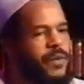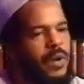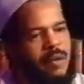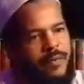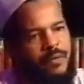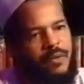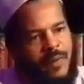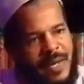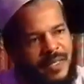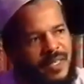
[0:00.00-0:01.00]
having
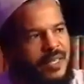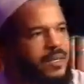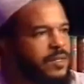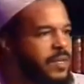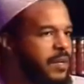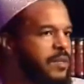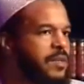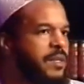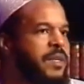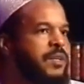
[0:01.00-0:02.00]
reflected and
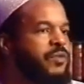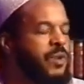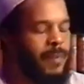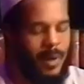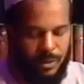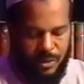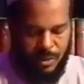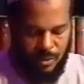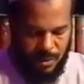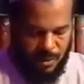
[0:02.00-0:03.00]
discussed, etc., about